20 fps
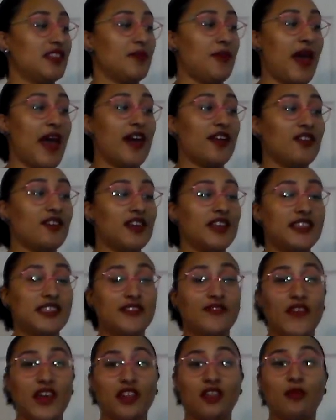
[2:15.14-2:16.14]
The pattern
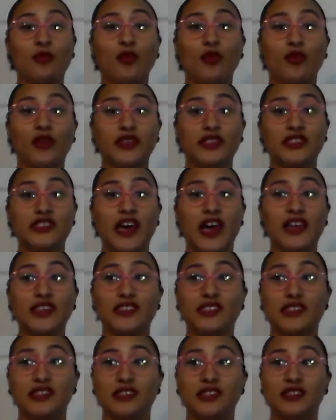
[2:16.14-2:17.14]
is available in
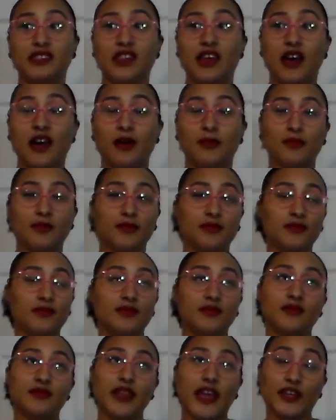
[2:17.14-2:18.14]
sizes
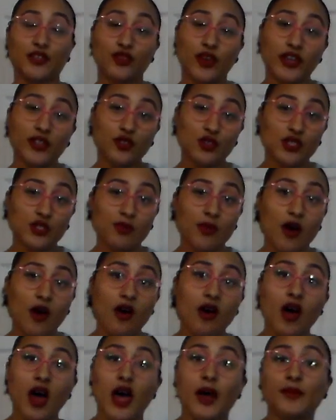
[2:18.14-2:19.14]
extra
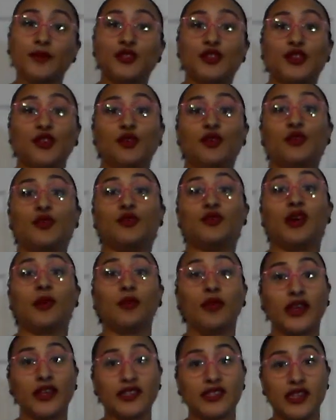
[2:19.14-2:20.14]
small up to
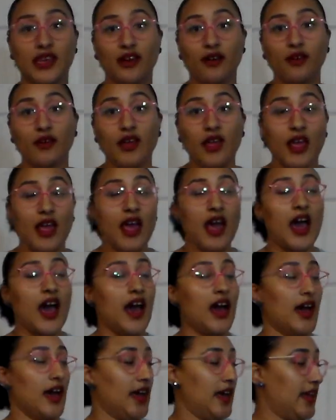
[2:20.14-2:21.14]
XXL.
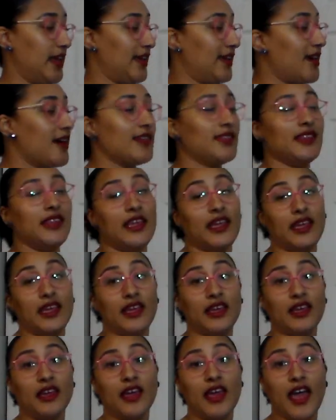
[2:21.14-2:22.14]
I cut
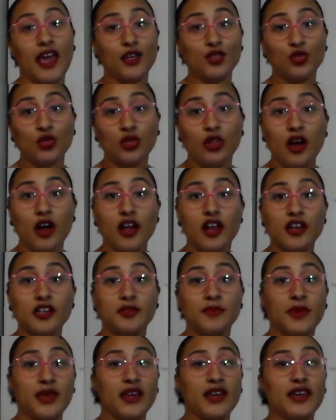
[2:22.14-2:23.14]
the extra
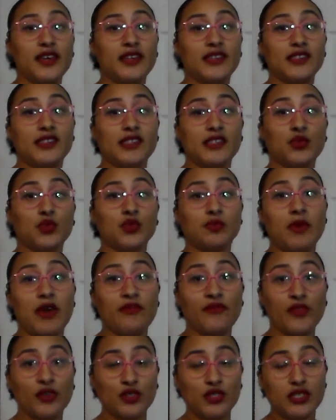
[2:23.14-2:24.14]
large because this was
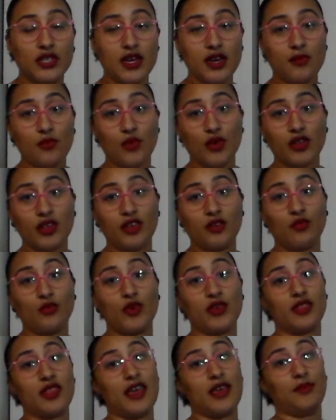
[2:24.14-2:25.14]
my first time
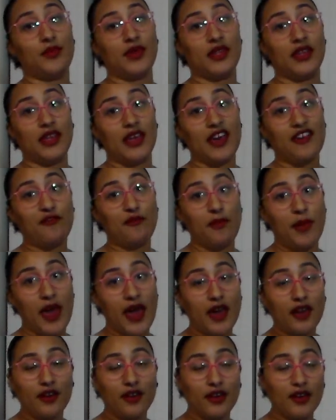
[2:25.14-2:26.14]
working with a PDF
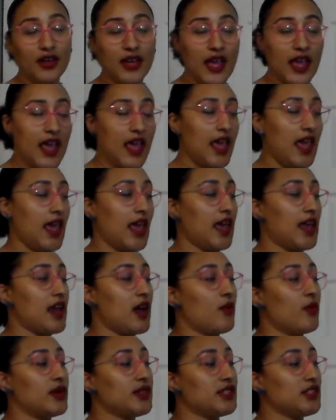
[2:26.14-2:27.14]
pattern, and
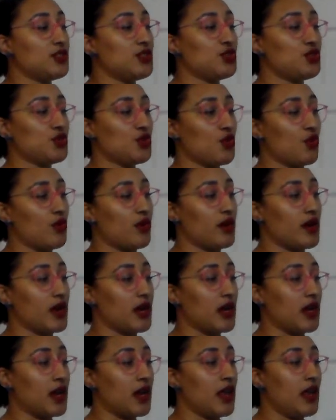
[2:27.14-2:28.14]
I wasn't
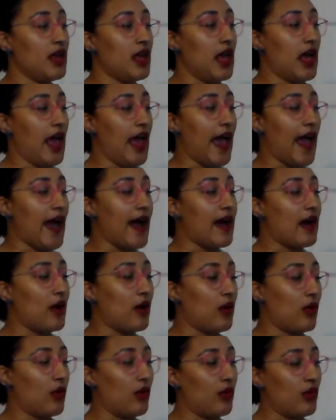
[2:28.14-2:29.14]
sure
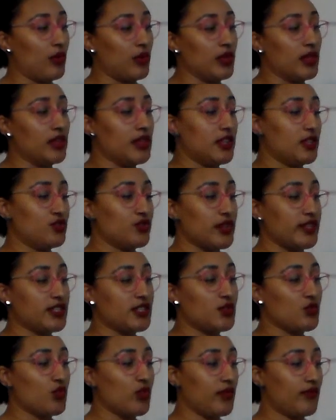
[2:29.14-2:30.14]
how the
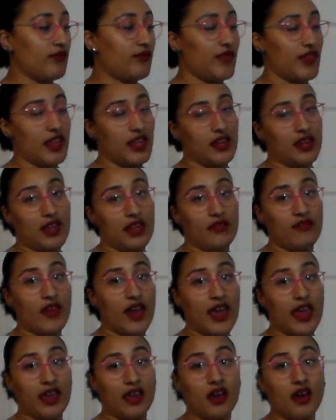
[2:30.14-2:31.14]
dress would fit if
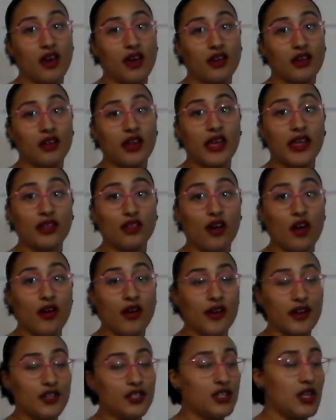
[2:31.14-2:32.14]
I had cut a
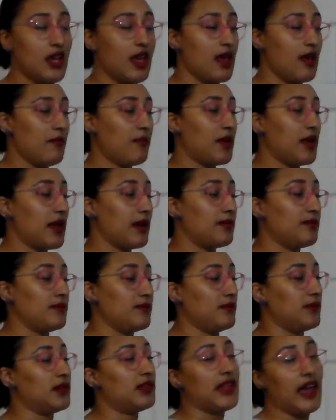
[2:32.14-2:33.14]
large, but
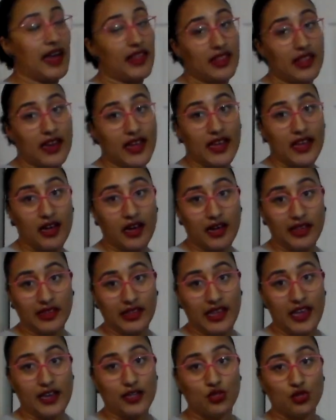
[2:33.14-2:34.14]
I'm glad that I
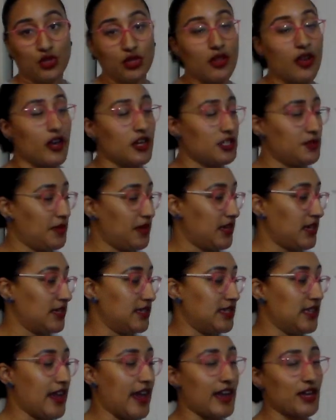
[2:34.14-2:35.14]
cut the extra large
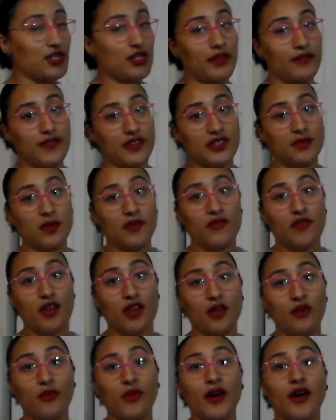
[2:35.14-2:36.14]
because it actually fits me
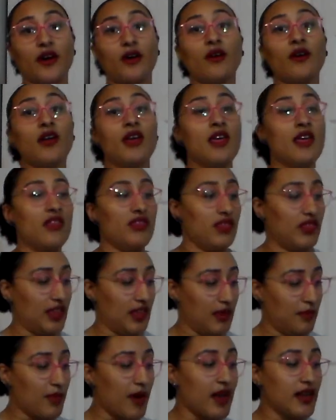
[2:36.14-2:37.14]
very well.
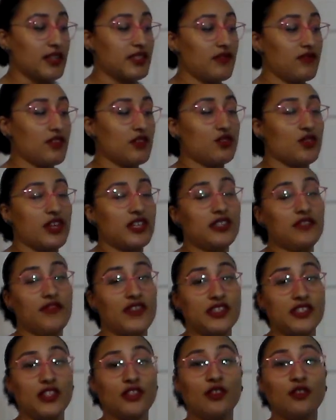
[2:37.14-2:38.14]
The bodice of the dress
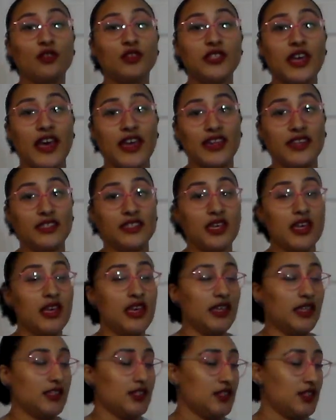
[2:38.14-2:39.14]
fits a little tight,
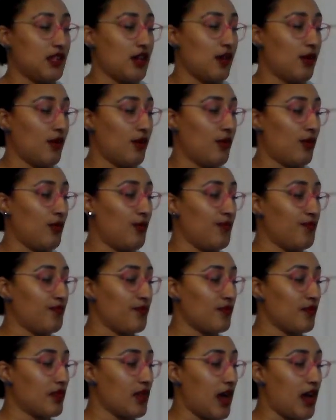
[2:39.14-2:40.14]
so
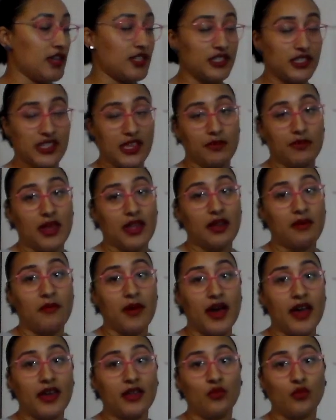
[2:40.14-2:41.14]
just keep that
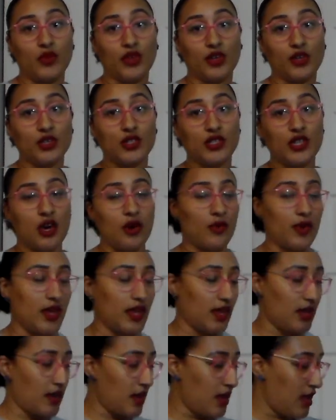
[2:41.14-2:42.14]
in mind when you're
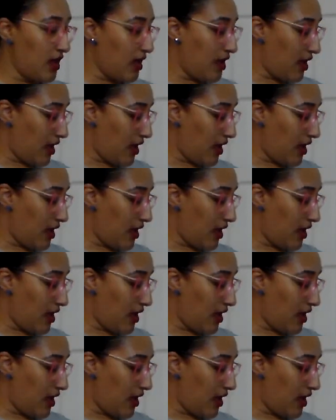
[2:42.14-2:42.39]
sewing,